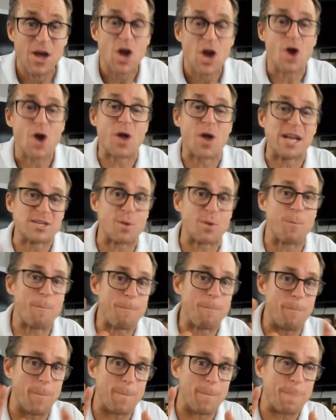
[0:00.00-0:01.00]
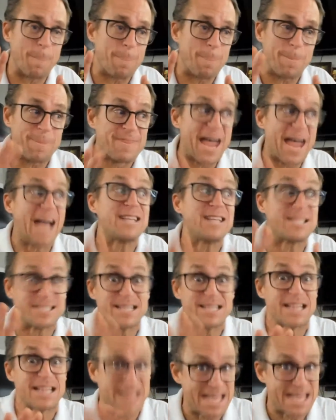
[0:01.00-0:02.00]
Okay, so that's
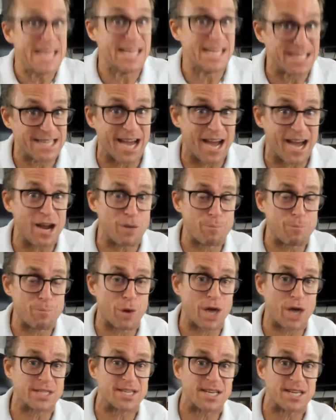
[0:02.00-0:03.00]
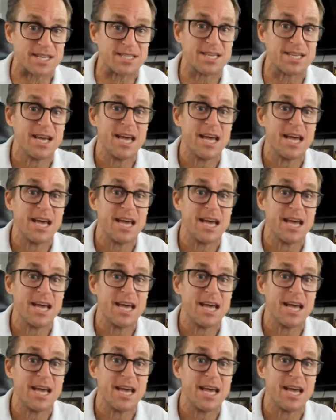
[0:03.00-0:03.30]
the entire process.